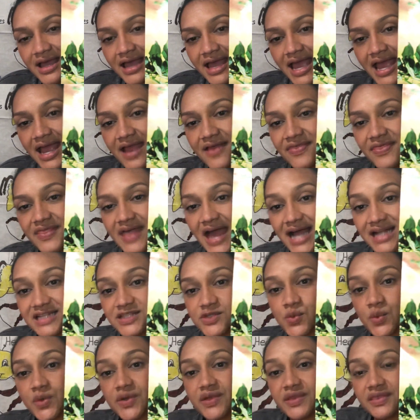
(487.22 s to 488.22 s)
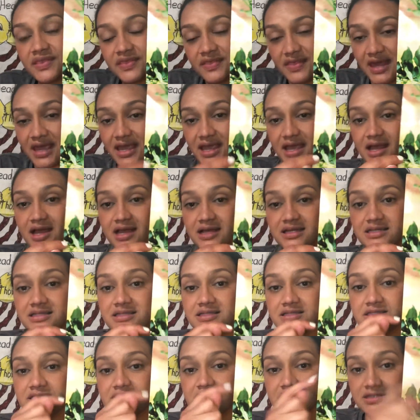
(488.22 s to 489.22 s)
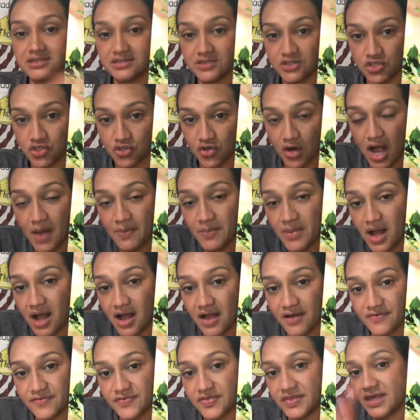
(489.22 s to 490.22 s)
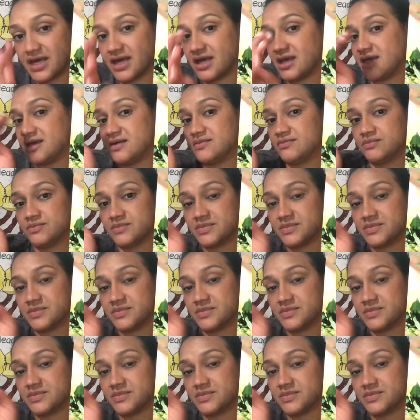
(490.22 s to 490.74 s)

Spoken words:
And that's where they drop off the